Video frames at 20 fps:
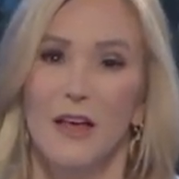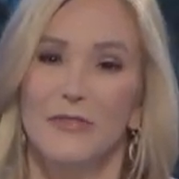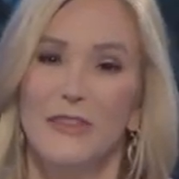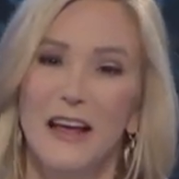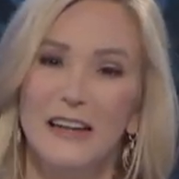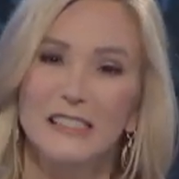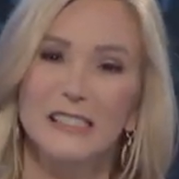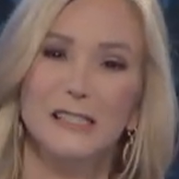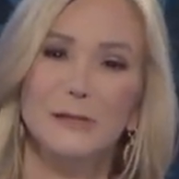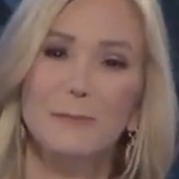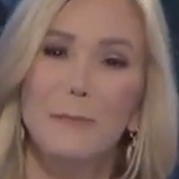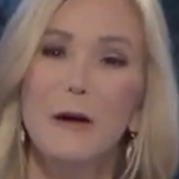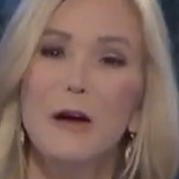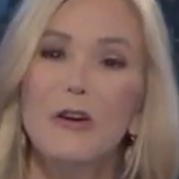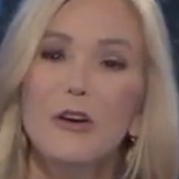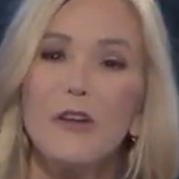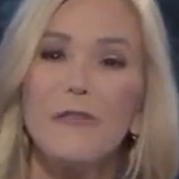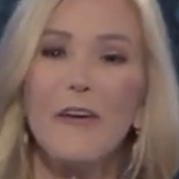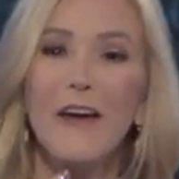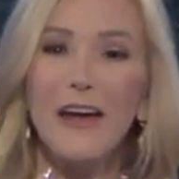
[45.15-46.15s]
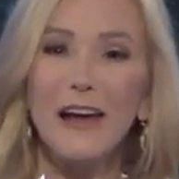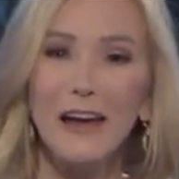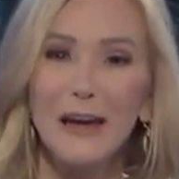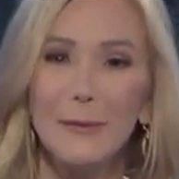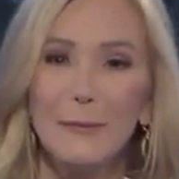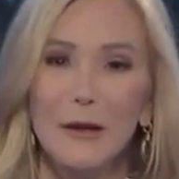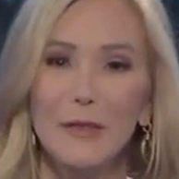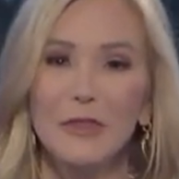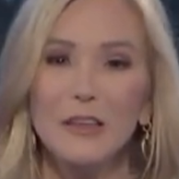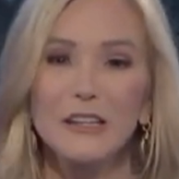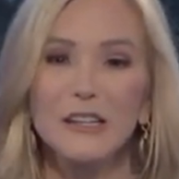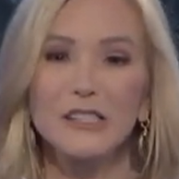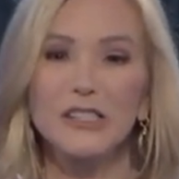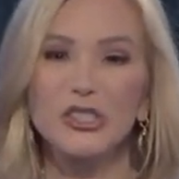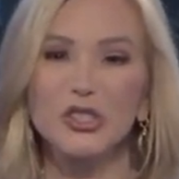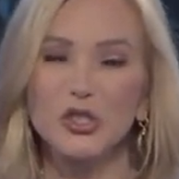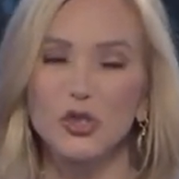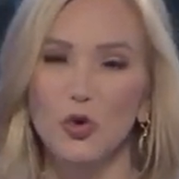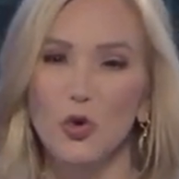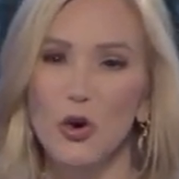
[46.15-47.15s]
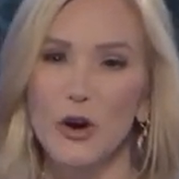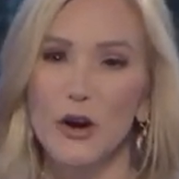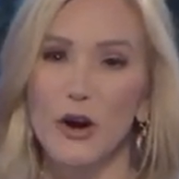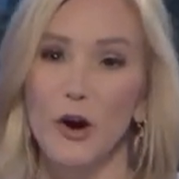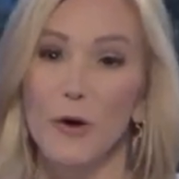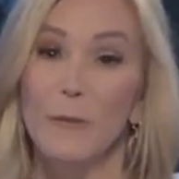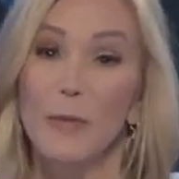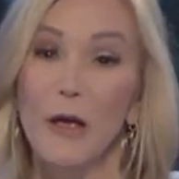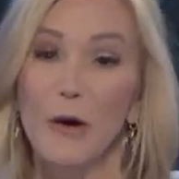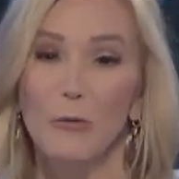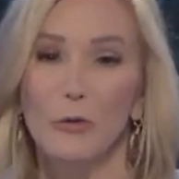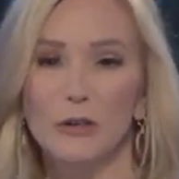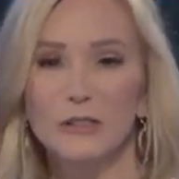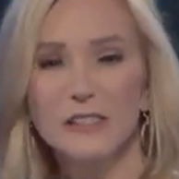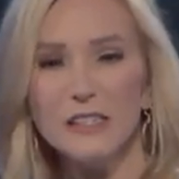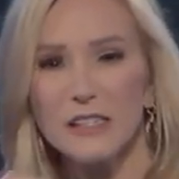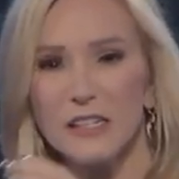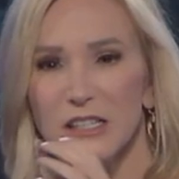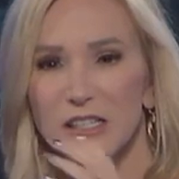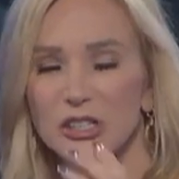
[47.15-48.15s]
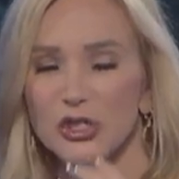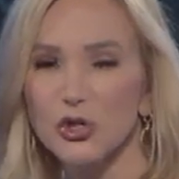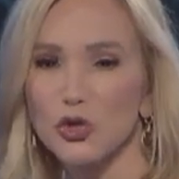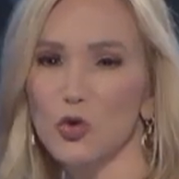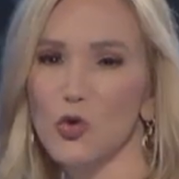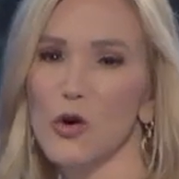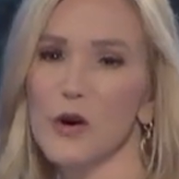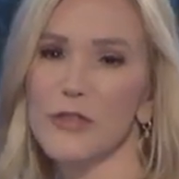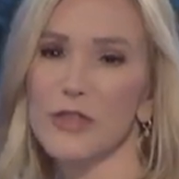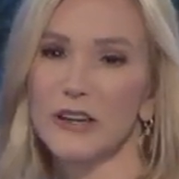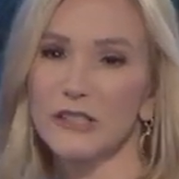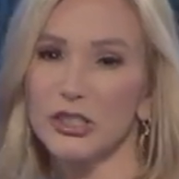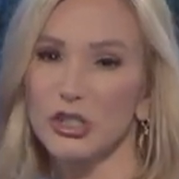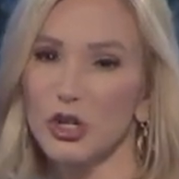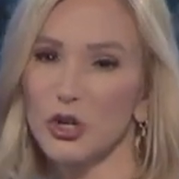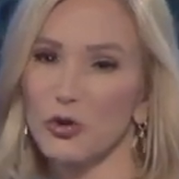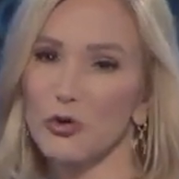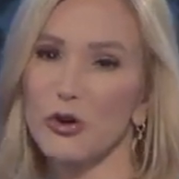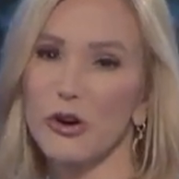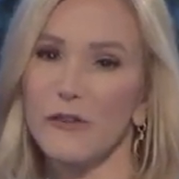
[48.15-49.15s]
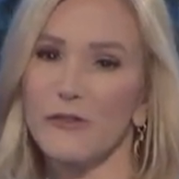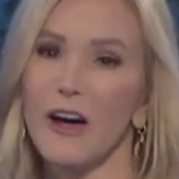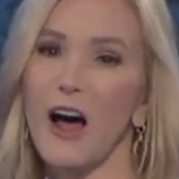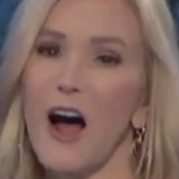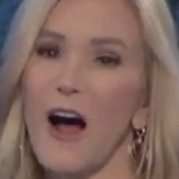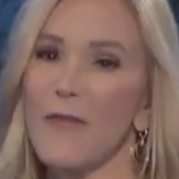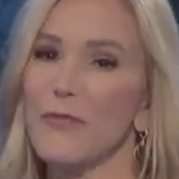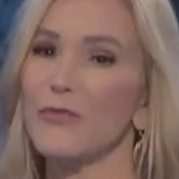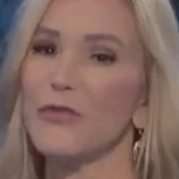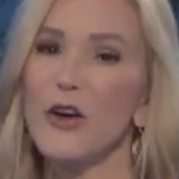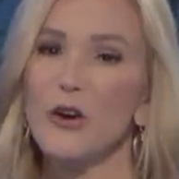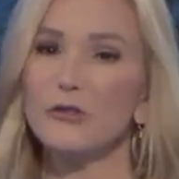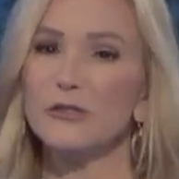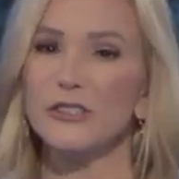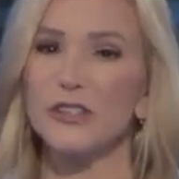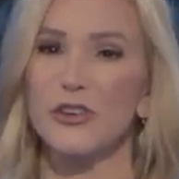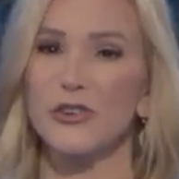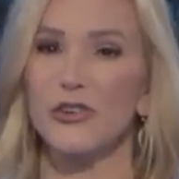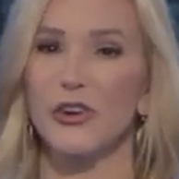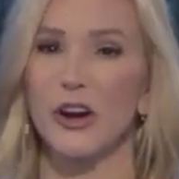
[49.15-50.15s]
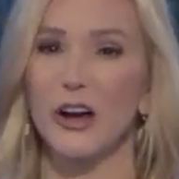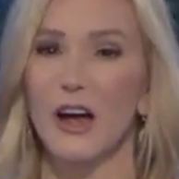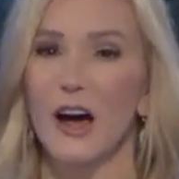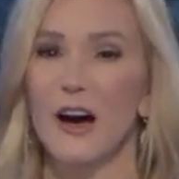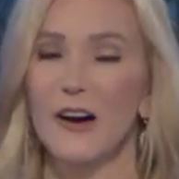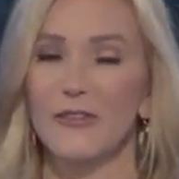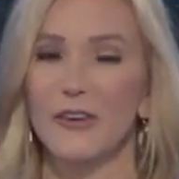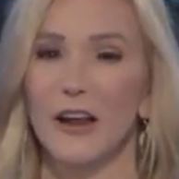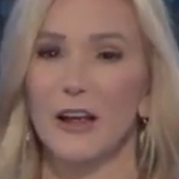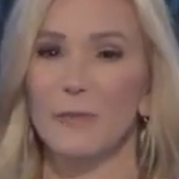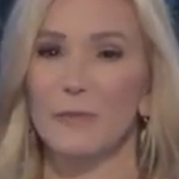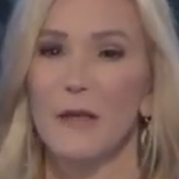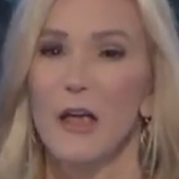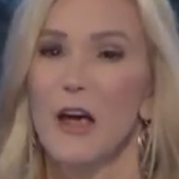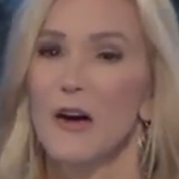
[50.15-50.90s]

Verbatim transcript: That spirit of Haman, the destroyer, wants to destroy the children of God, those that are in covenant,